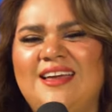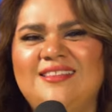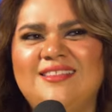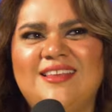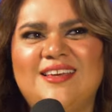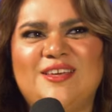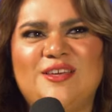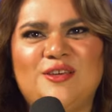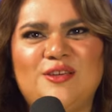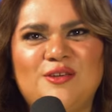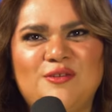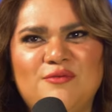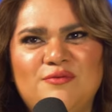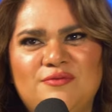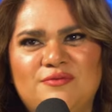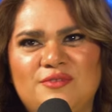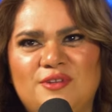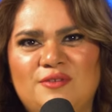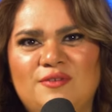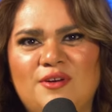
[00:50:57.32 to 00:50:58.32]
And like
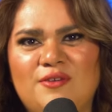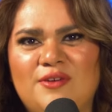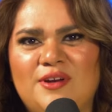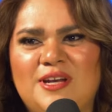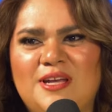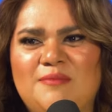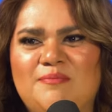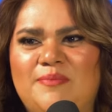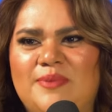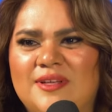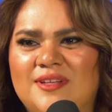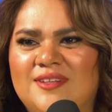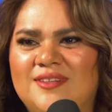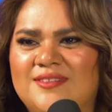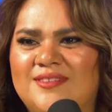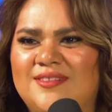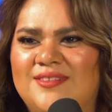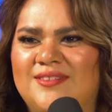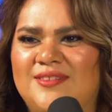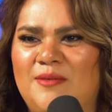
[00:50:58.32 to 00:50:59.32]
you've you've are already you?
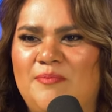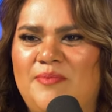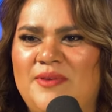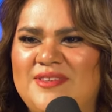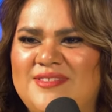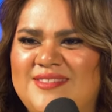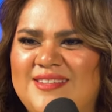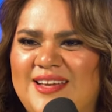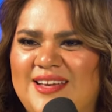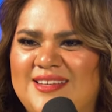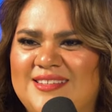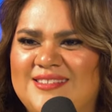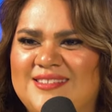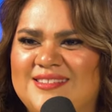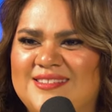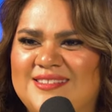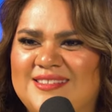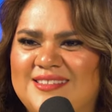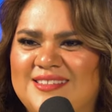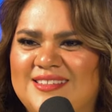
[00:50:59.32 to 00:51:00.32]
built the business. Are
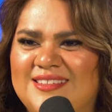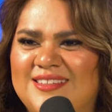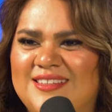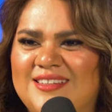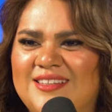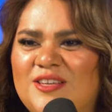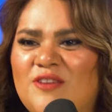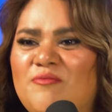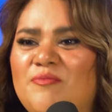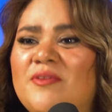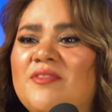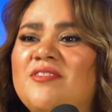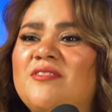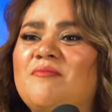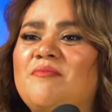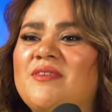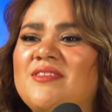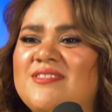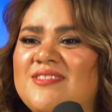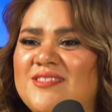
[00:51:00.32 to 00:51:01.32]
you? You've built
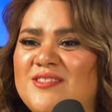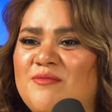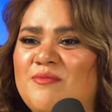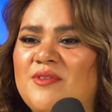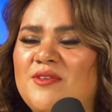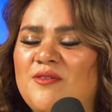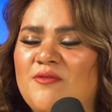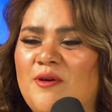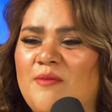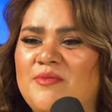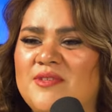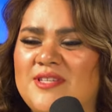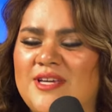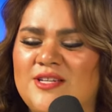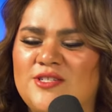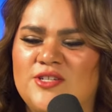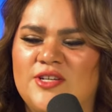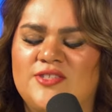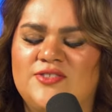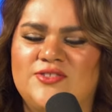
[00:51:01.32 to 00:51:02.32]
the business. You built a
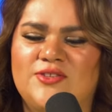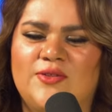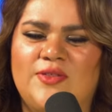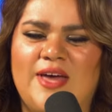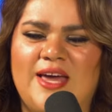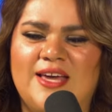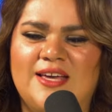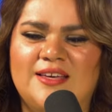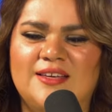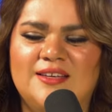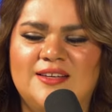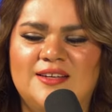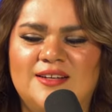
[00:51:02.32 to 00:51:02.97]
reputation. So like